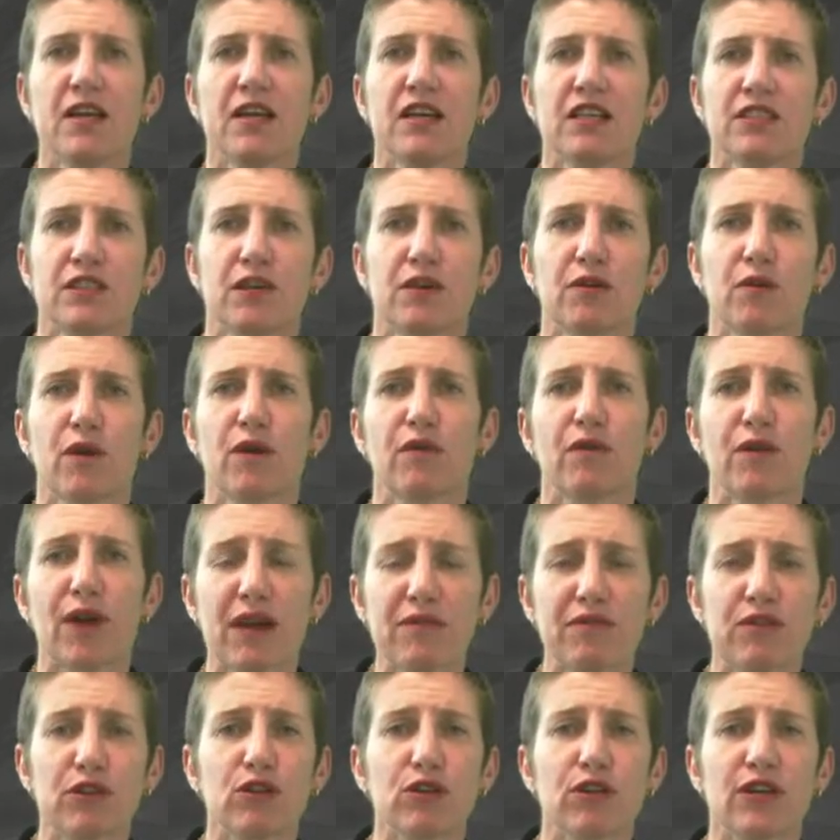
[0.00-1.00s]
So if we
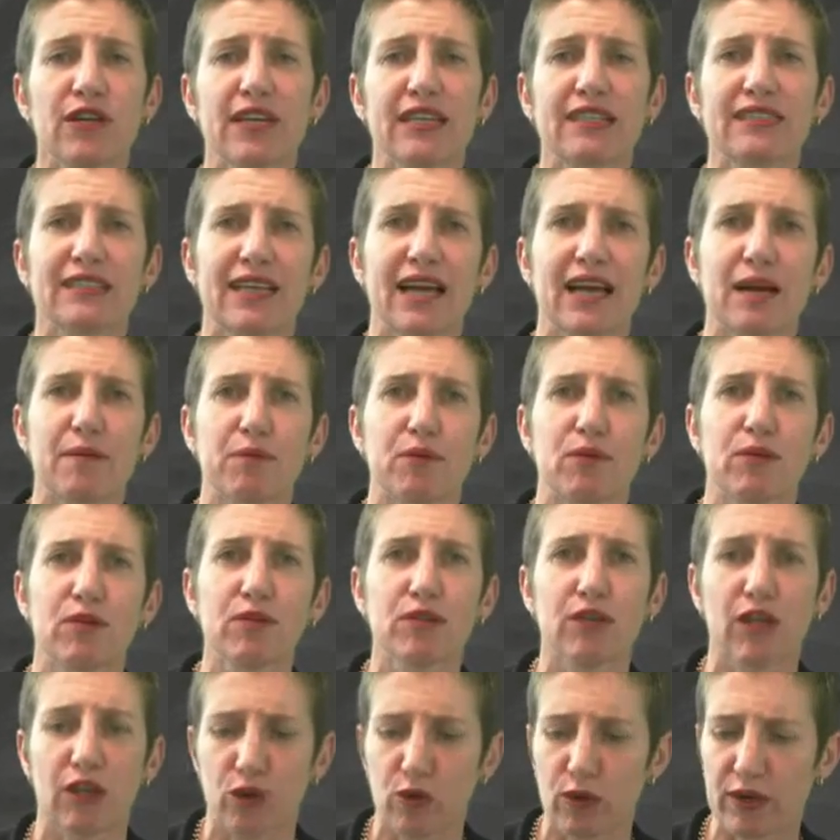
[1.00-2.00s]
have a look at an example,
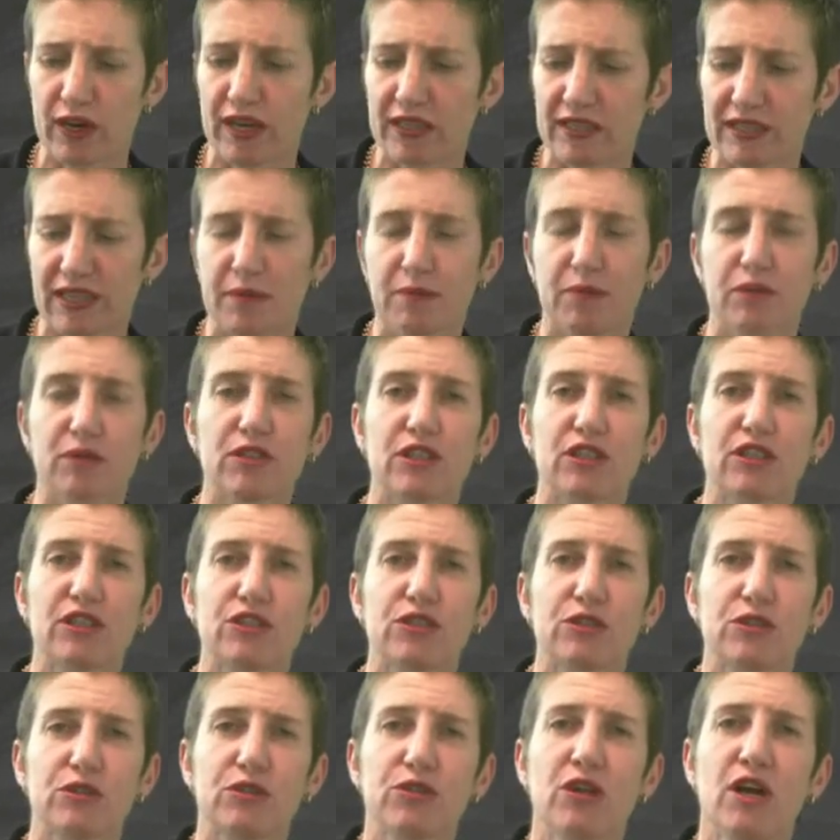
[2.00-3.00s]
a quick example just
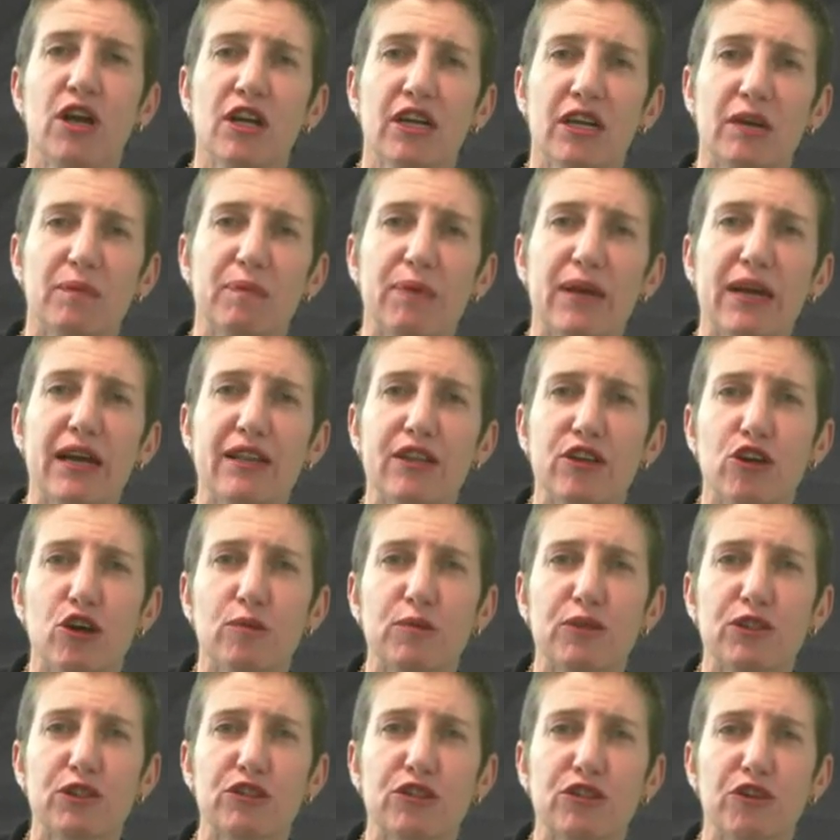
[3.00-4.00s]
to compare the
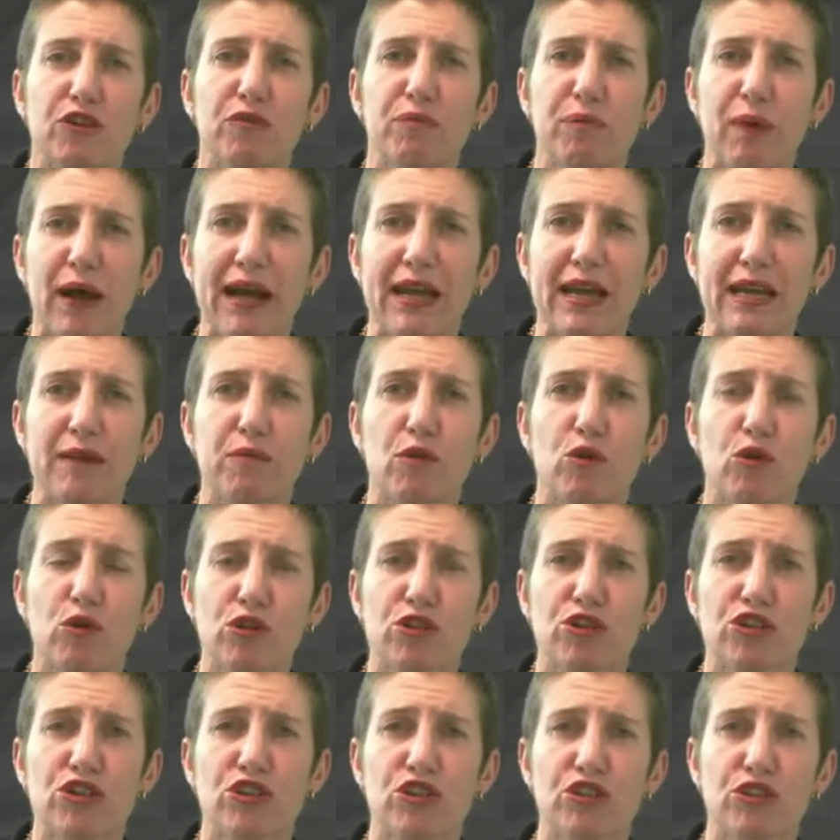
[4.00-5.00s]
options of paying
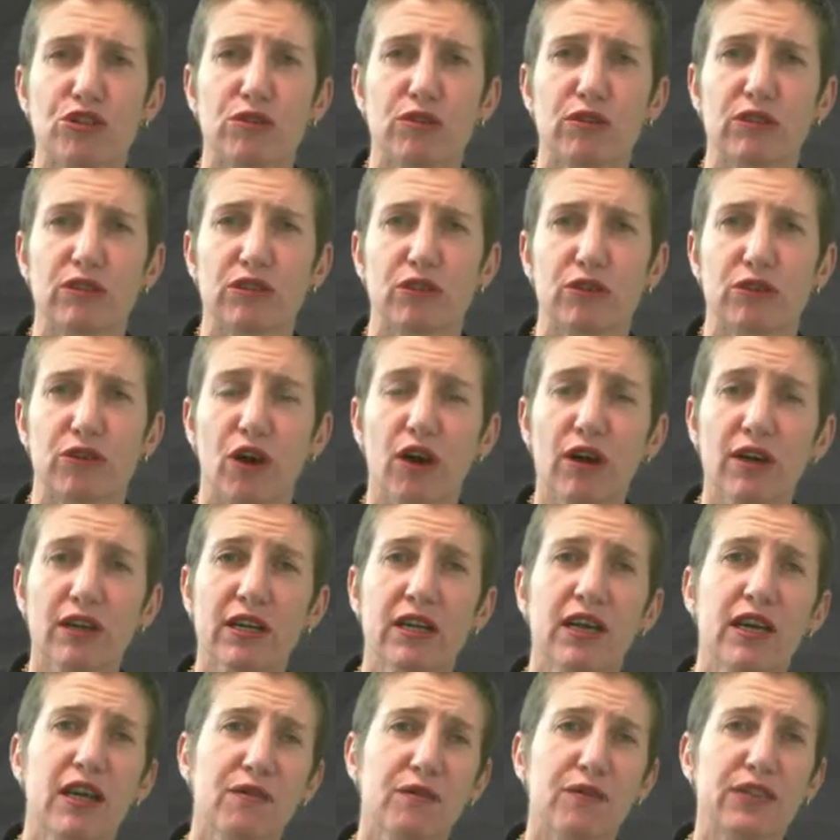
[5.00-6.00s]
mortgage insurance or not,
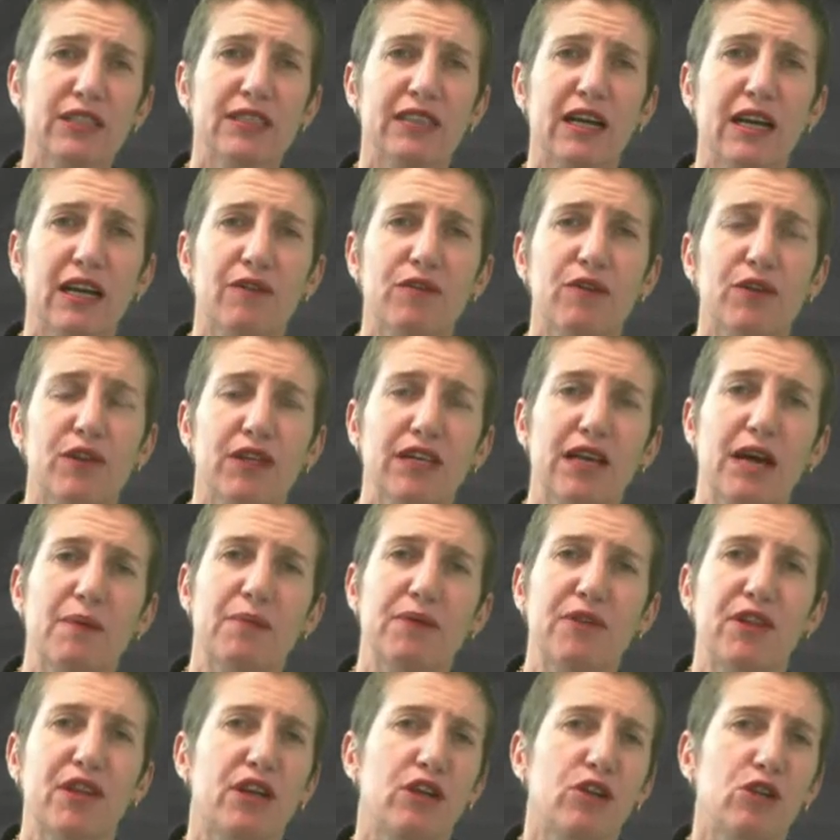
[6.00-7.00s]
if we start off with a couple
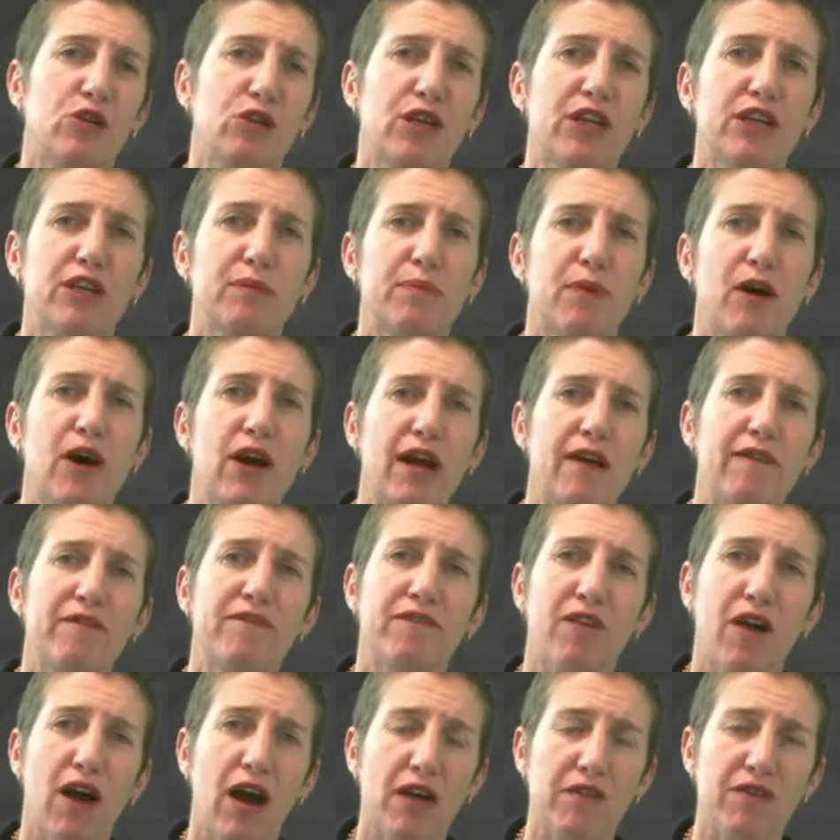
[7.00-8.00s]
that are looking to buy a
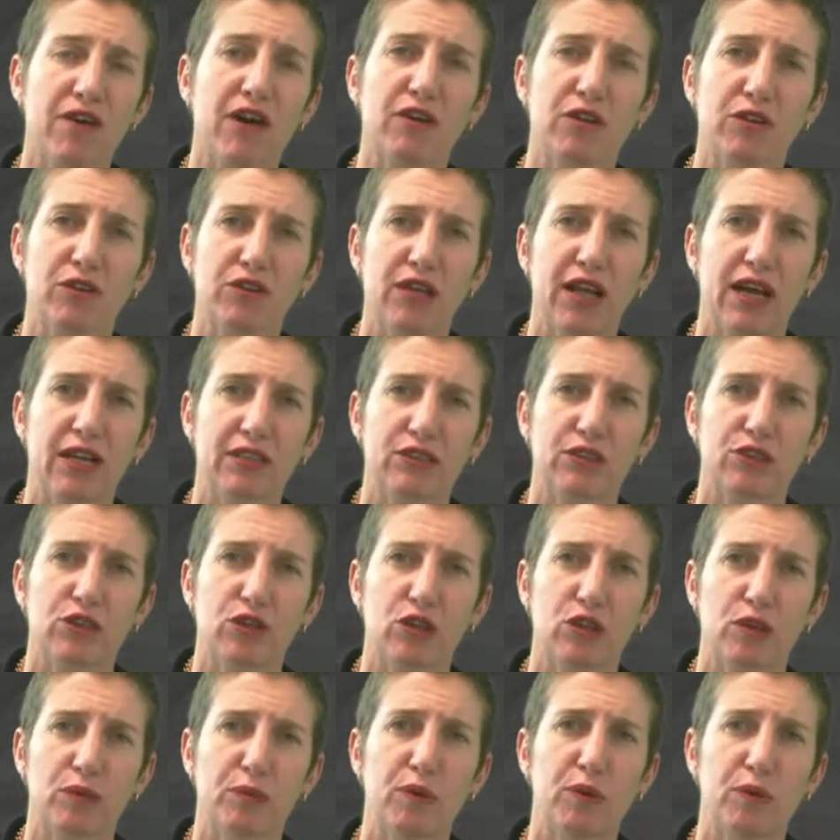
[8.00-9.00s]

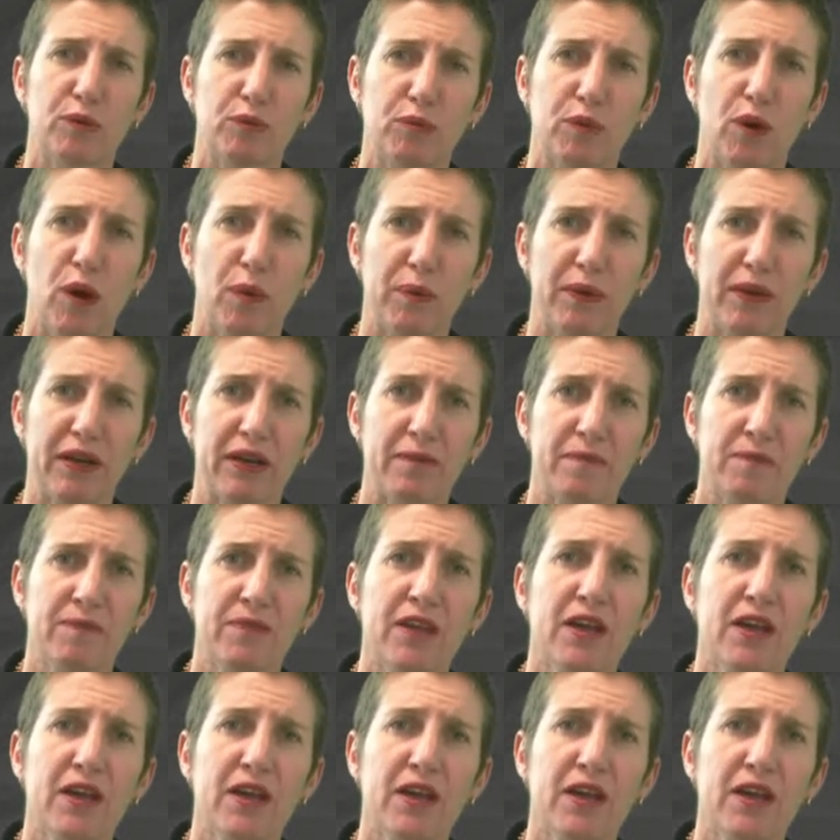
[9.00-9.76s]
$500,000 property.